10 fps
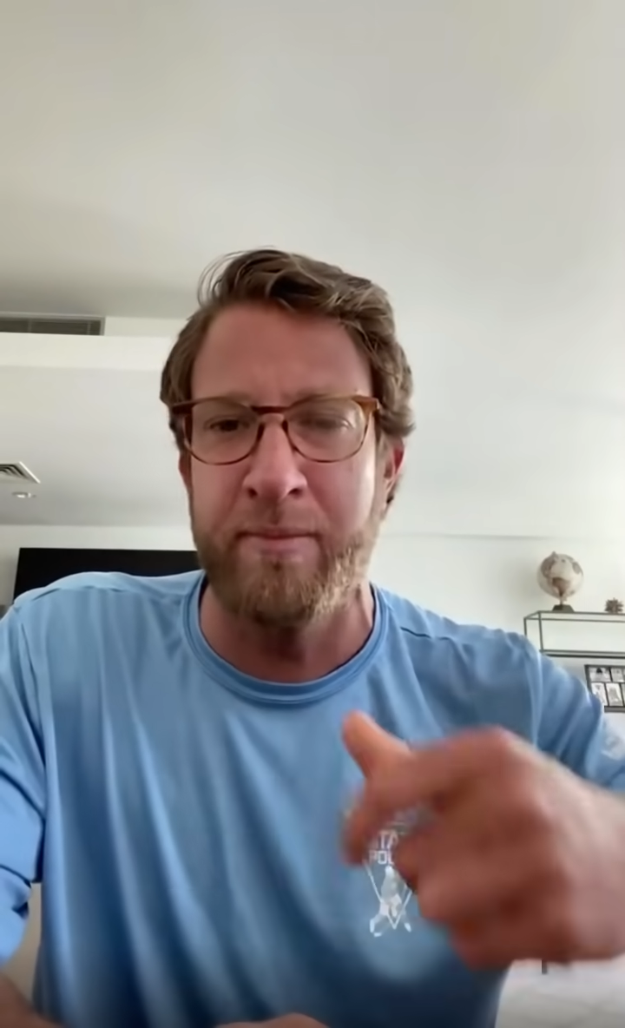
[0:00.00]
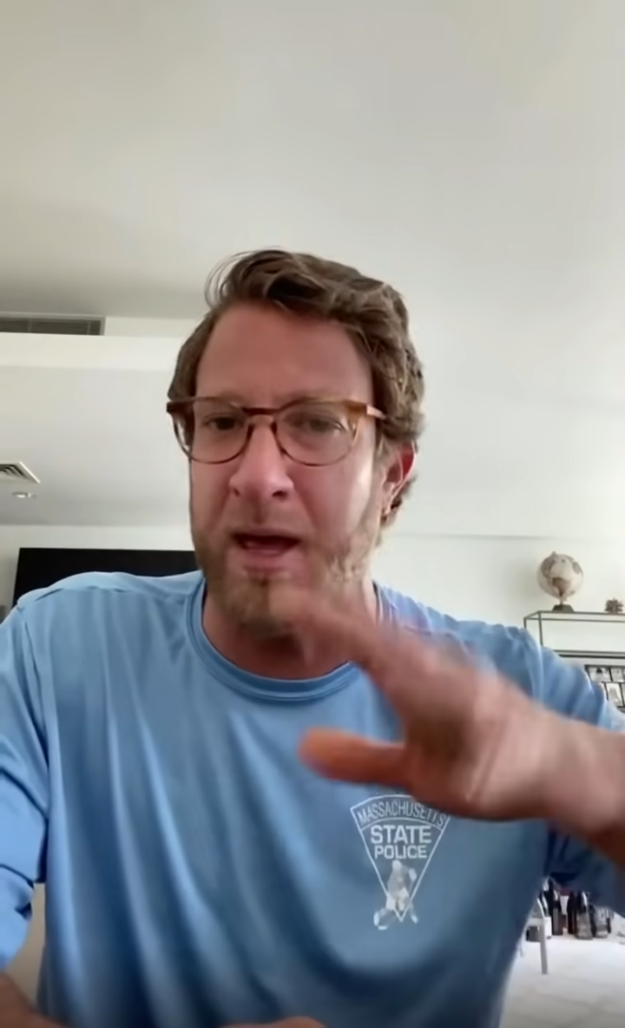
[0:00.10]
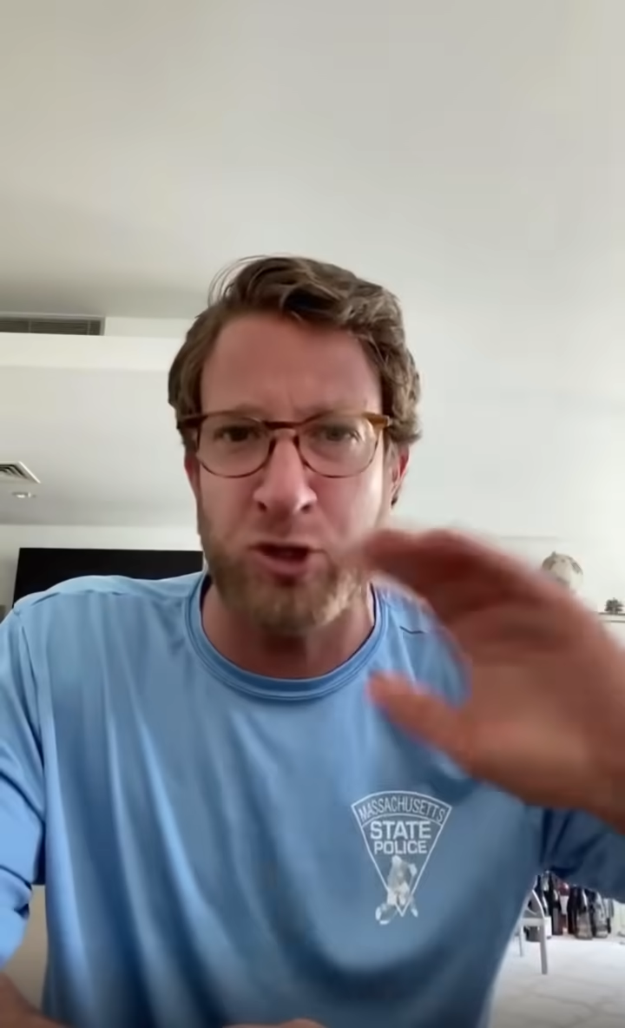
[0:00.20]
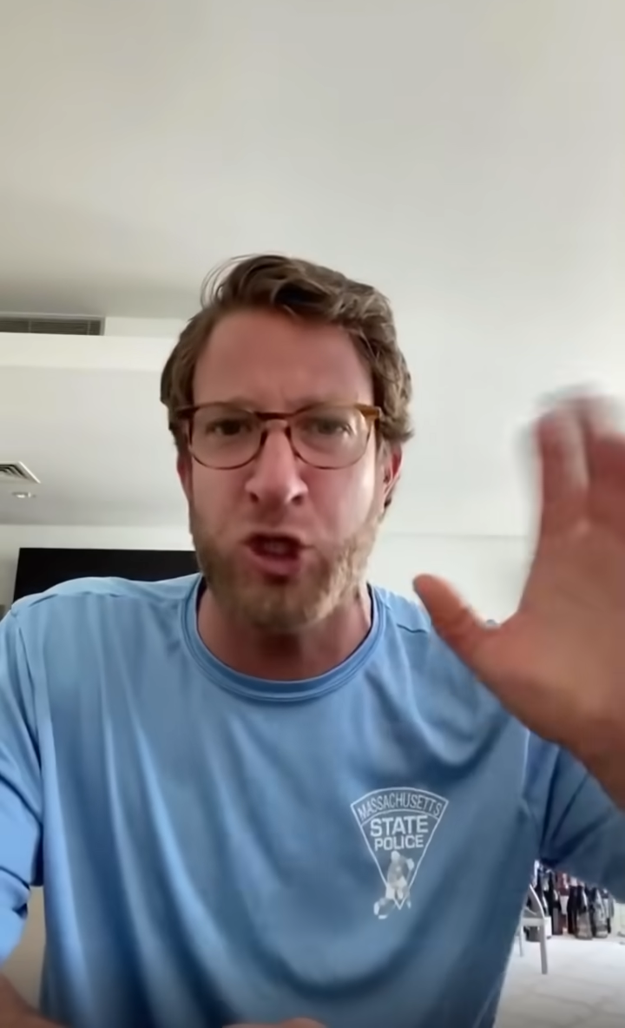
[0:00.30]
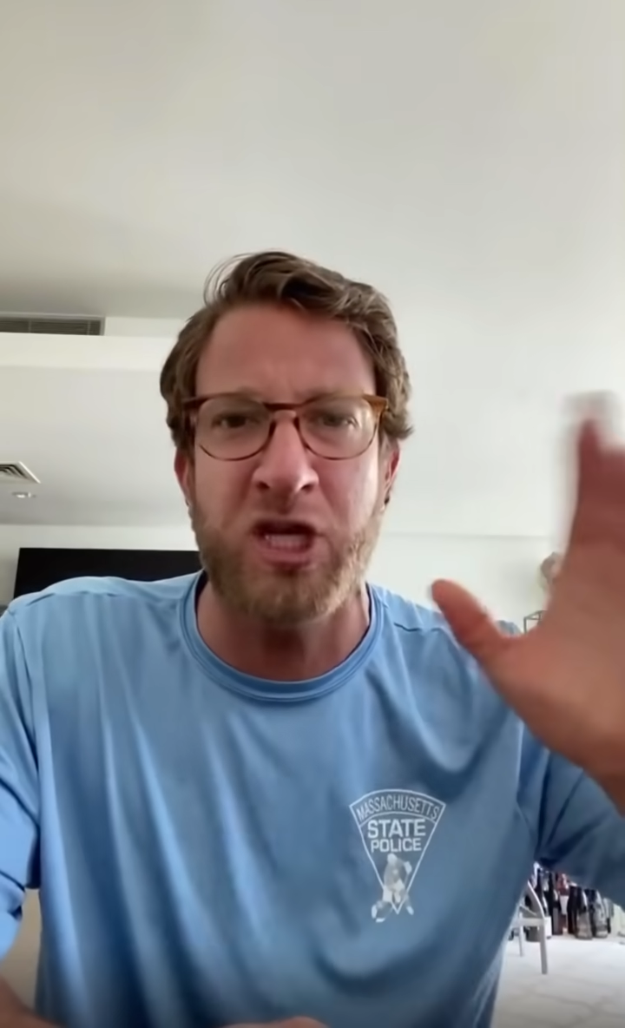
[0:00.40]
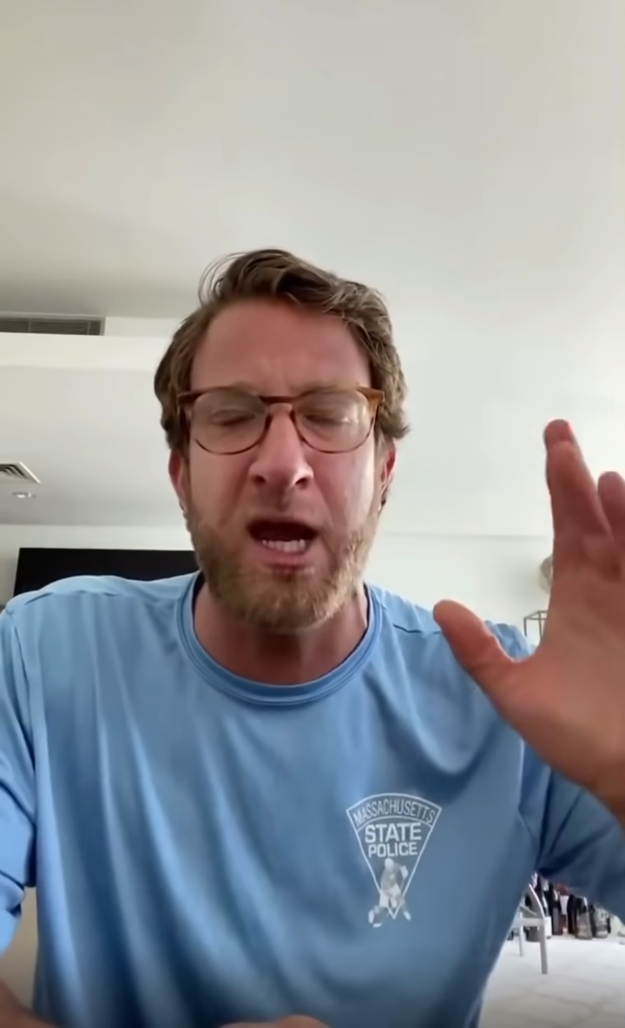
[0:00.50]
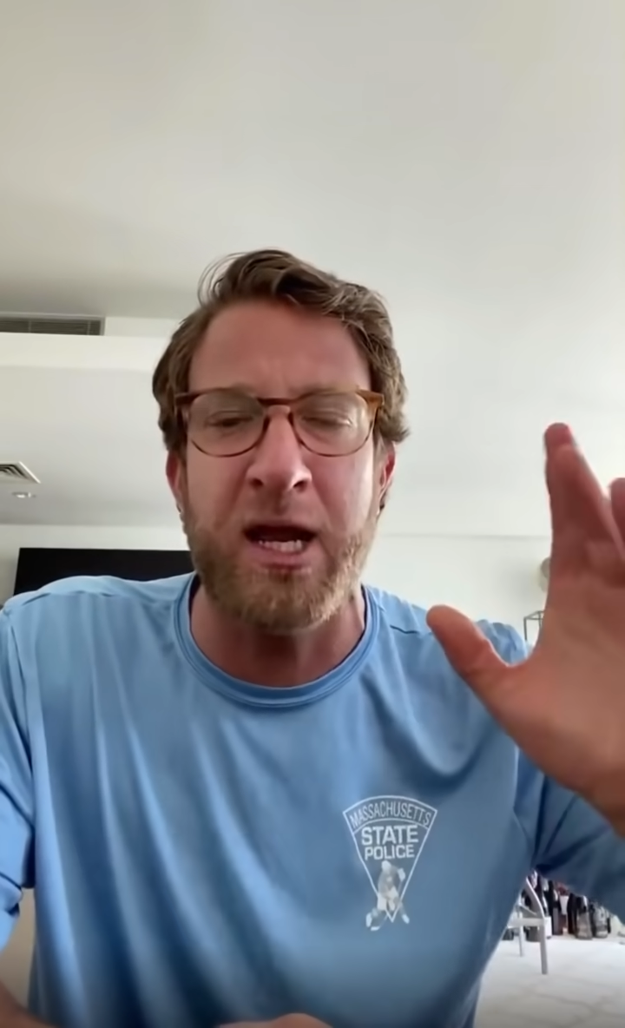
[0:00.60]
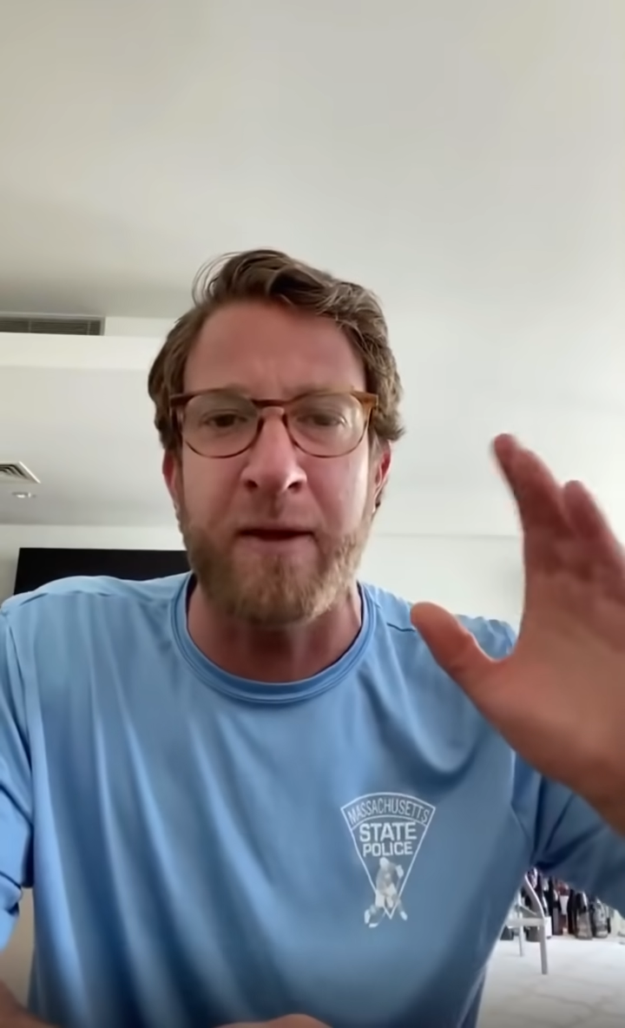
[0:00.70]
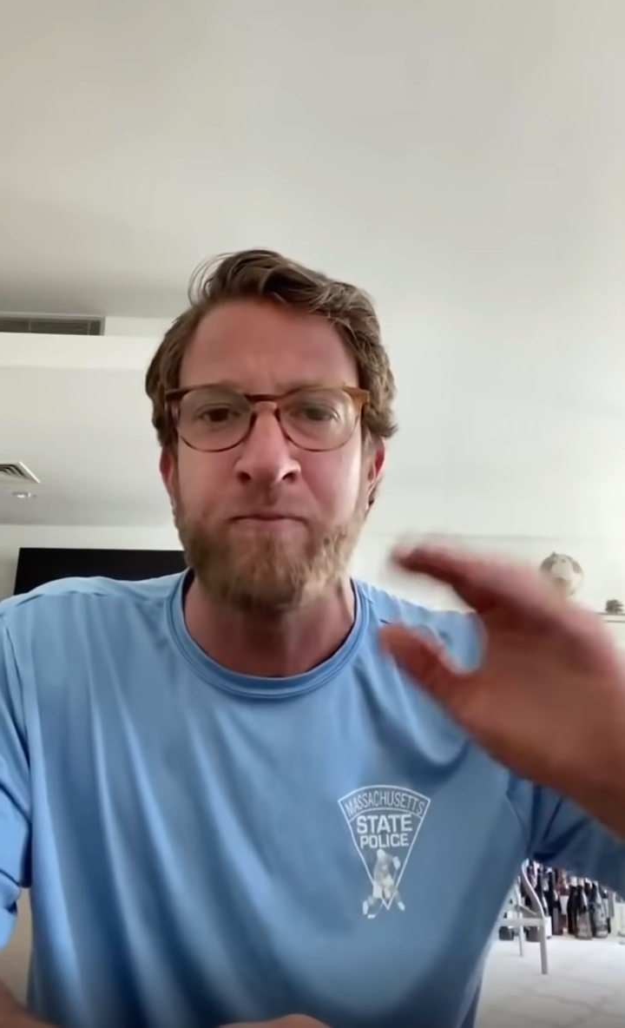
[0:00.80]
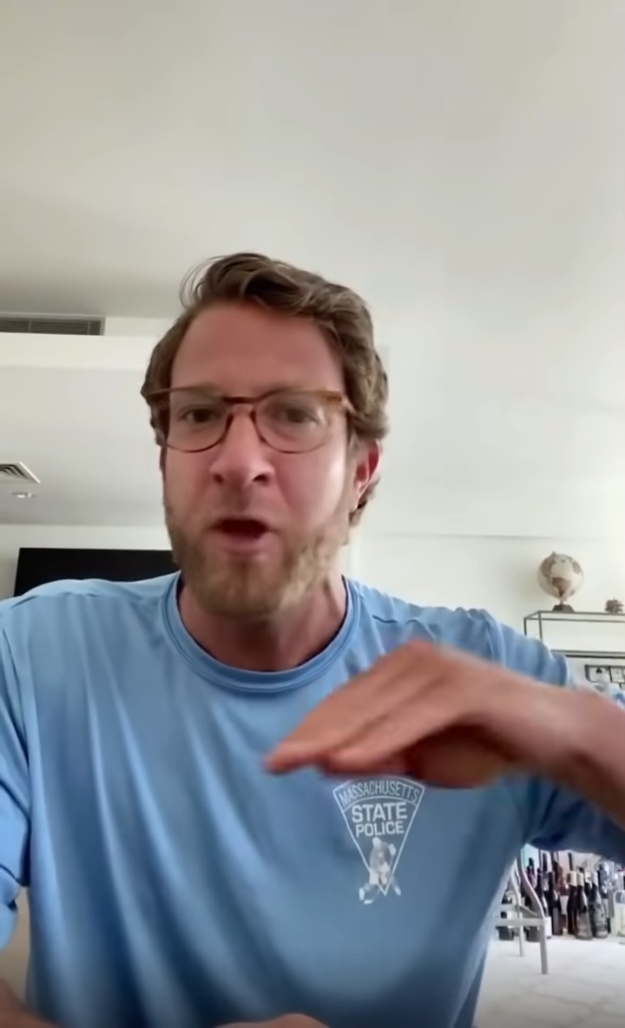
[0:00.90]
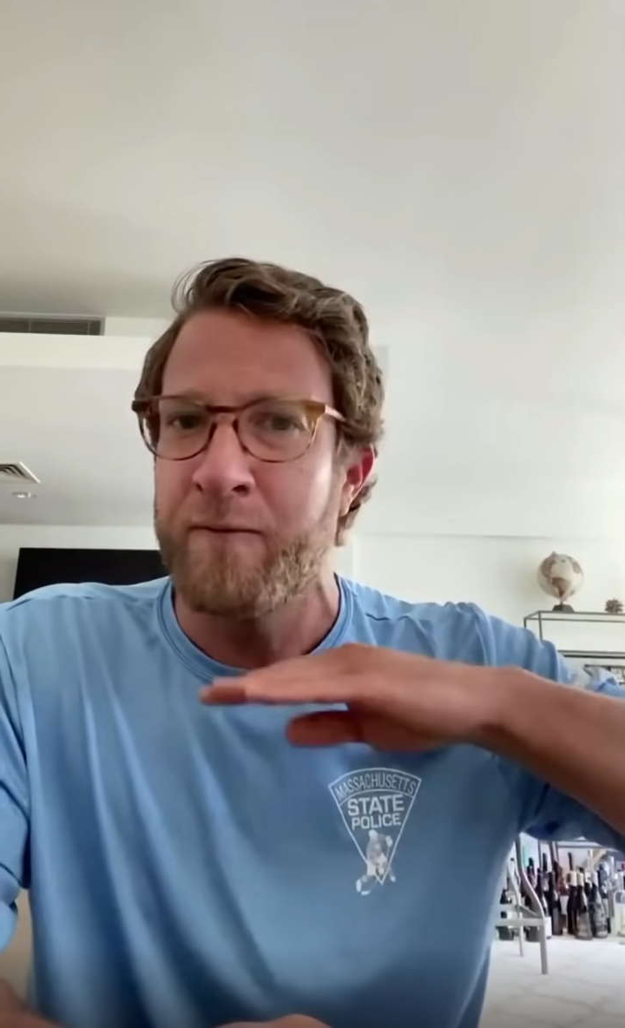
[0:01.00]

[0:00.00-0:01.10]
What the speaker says: be like, just kidding.